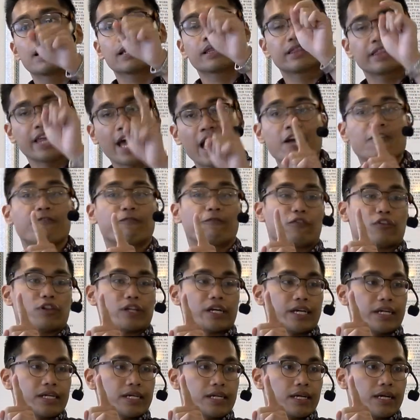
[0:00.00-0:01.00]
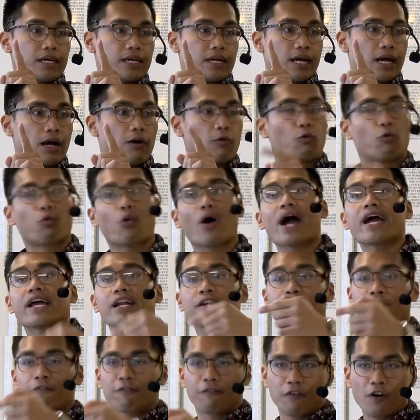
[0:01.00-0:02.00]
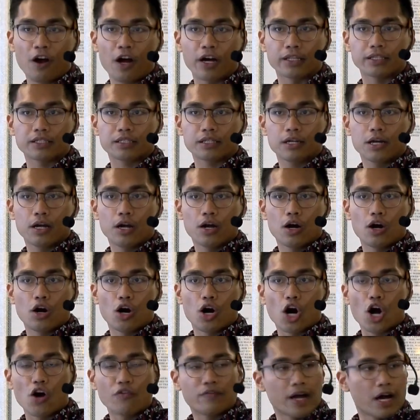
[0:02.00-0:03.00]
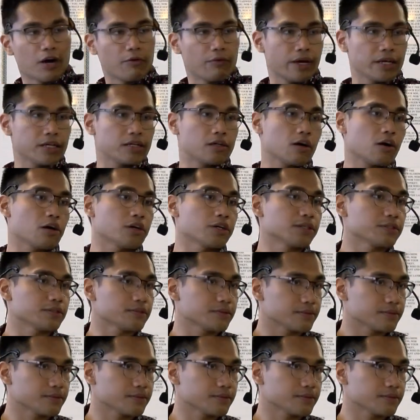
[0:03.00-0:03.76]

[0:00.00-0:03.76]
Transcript: thankfully, right in front of that red car.